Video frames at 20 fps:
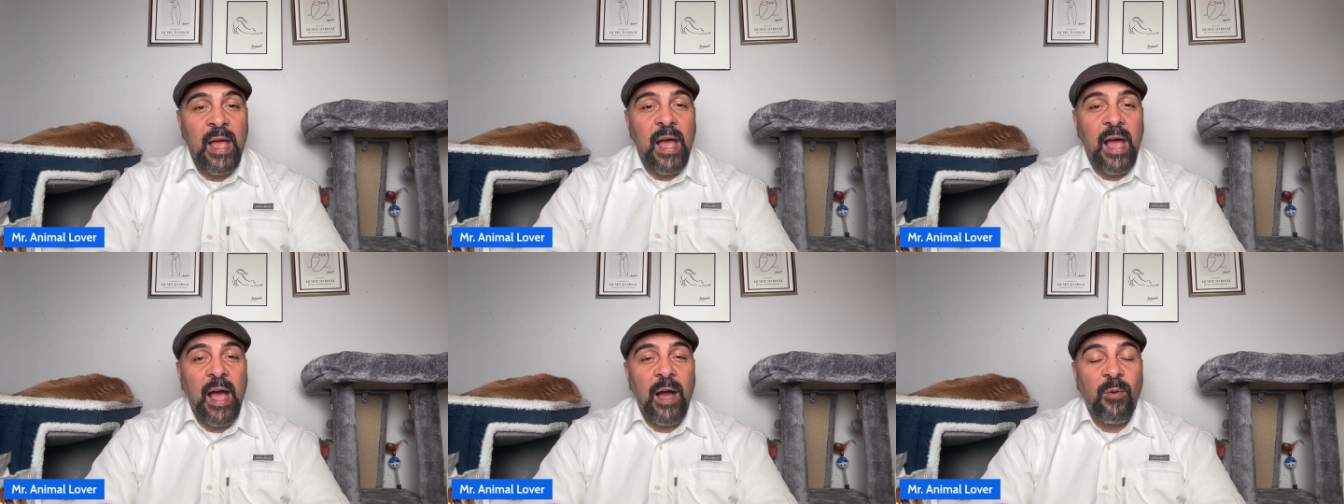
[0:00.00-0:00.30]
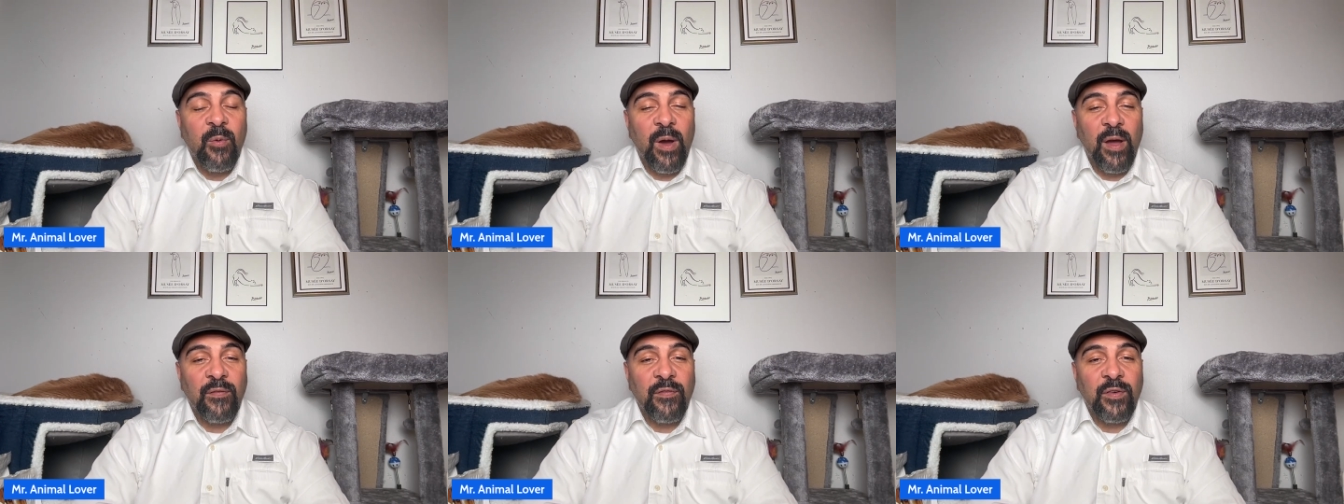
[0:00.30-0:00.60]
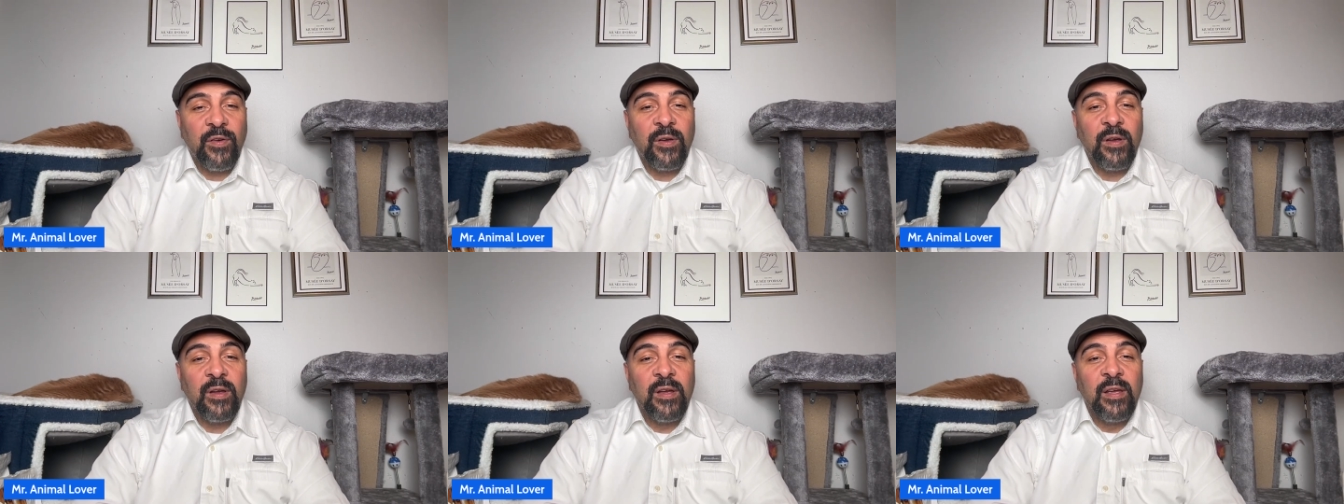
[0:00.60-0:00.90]

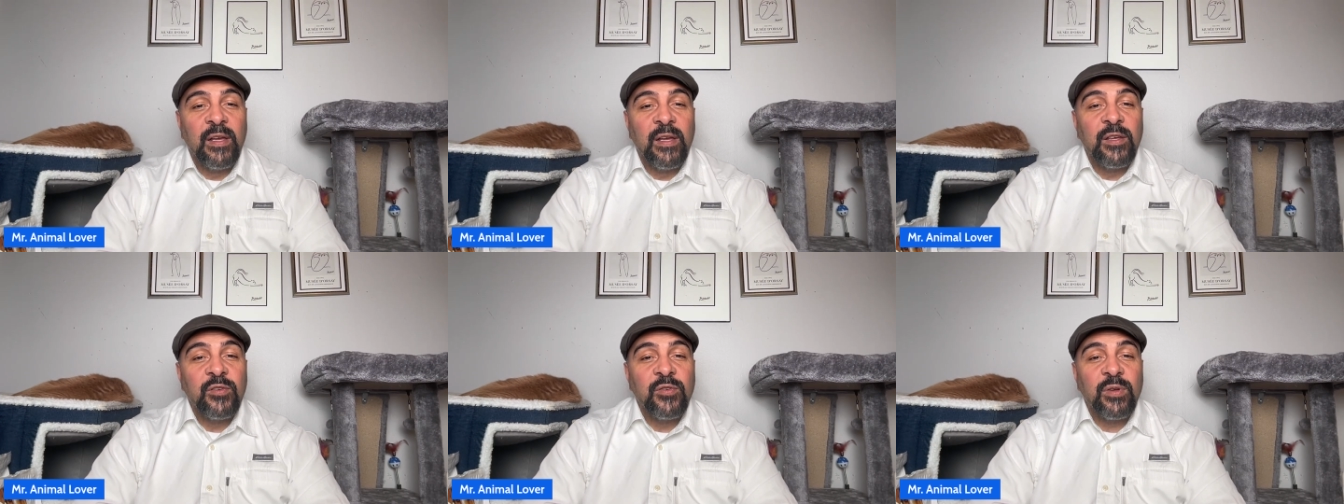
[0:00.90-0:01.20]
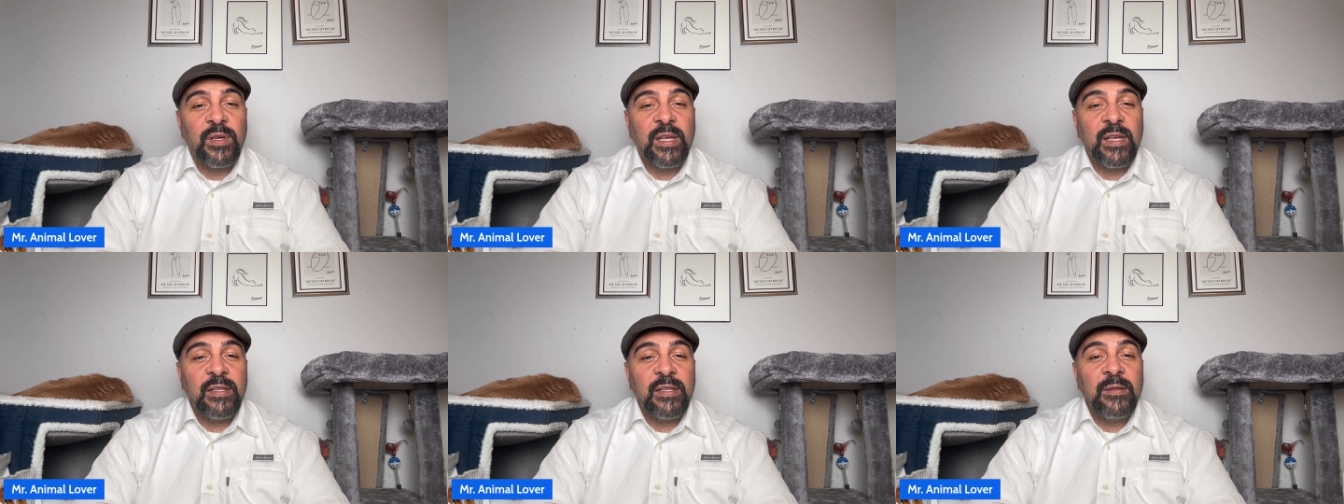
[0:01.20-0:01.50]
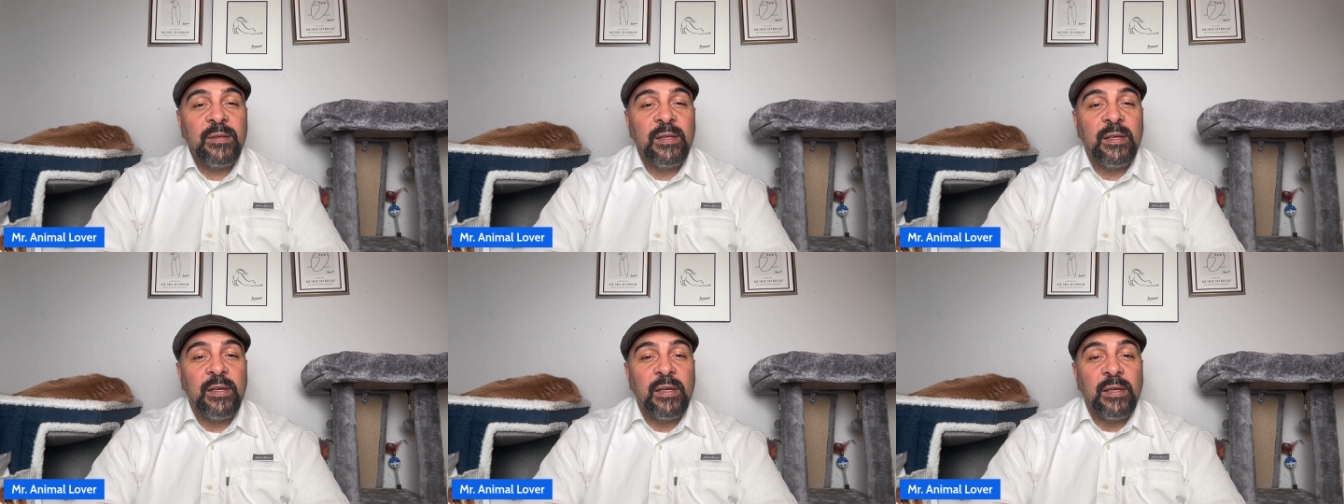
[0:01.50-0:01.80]
However, you
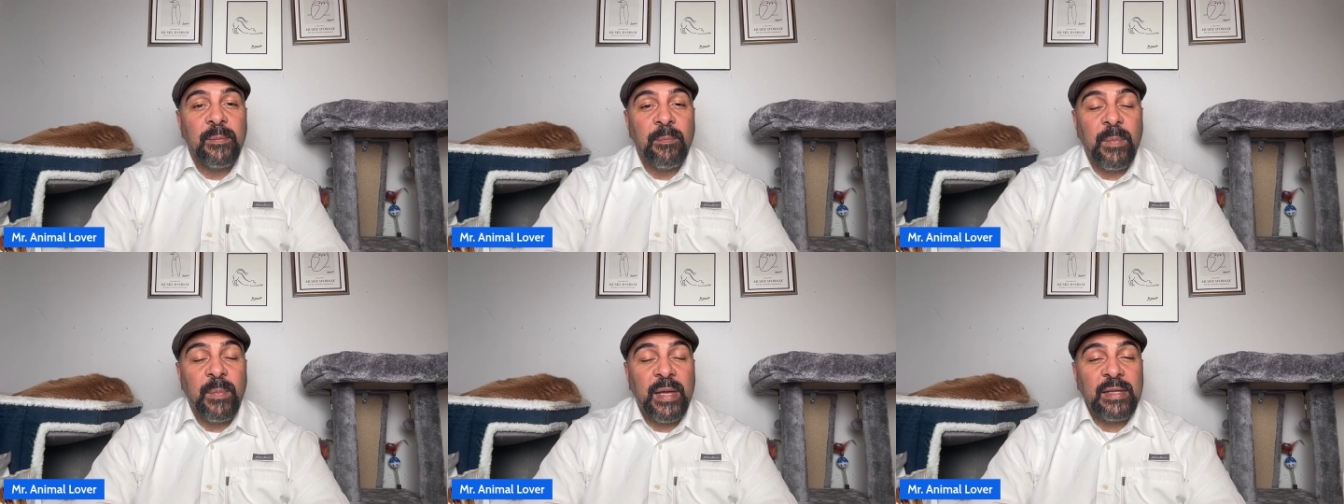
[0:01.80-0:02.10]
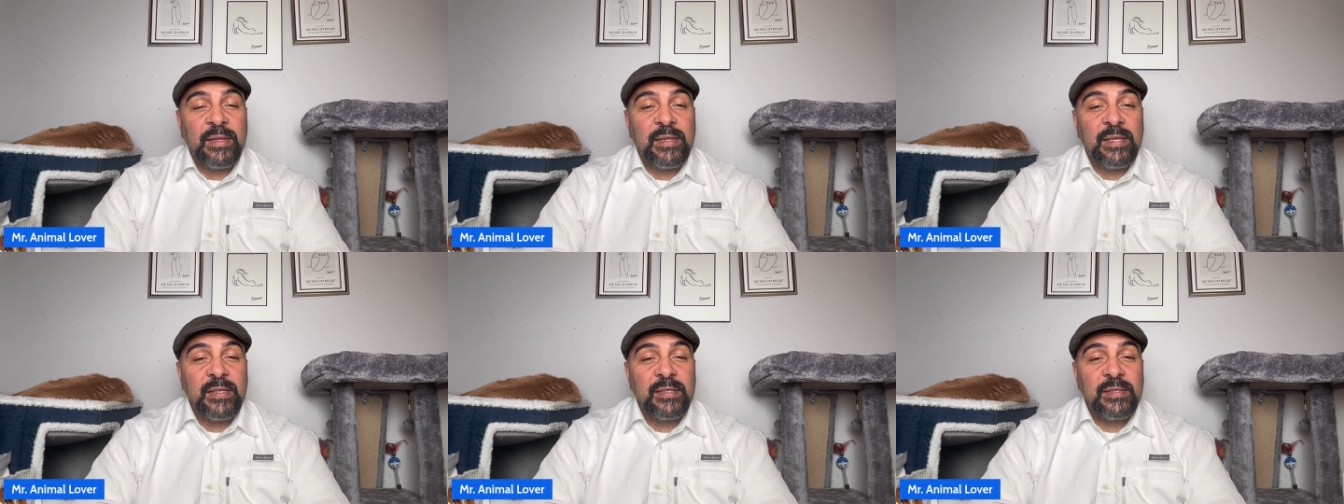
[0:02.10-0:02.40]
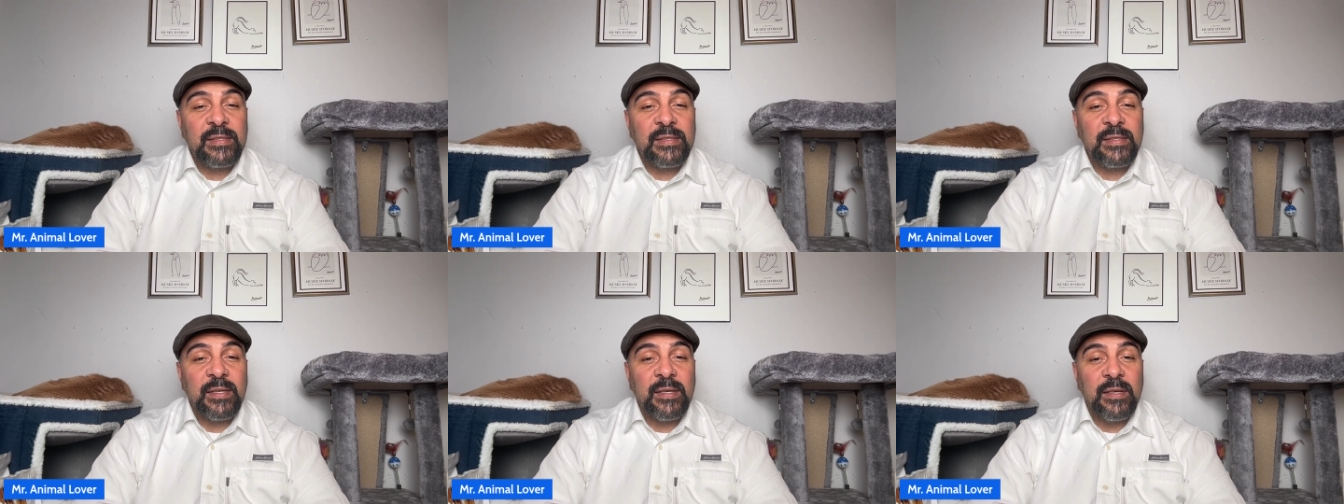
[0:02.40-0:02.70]
can make
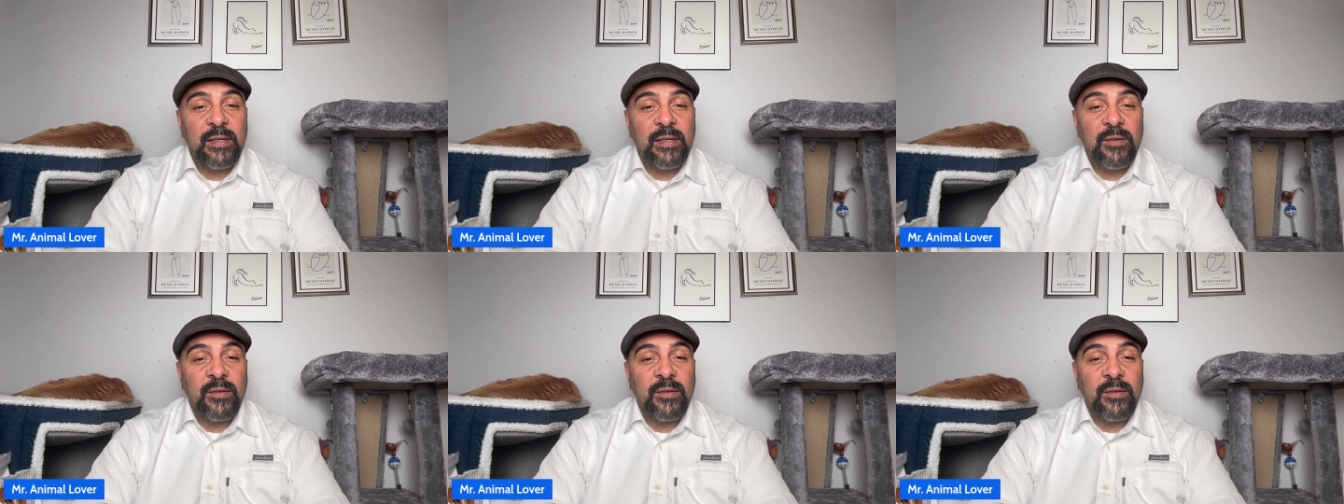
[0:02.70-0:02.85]
this